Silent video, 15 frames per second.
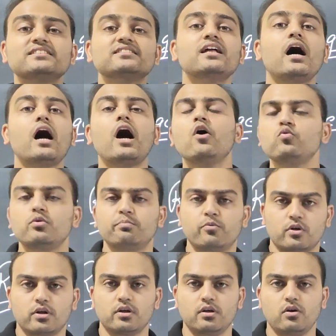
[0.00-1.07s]
is the
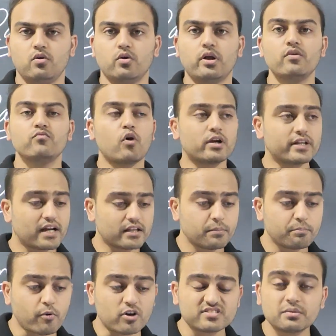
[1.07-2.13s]
output. Okay, what are
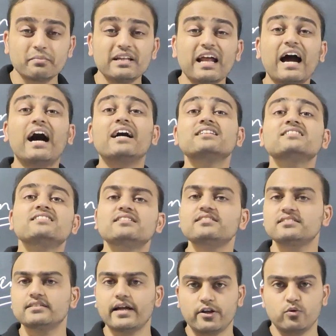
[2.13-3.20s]
the possible
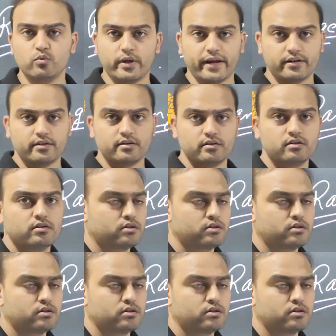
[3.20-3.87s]
answers that you get?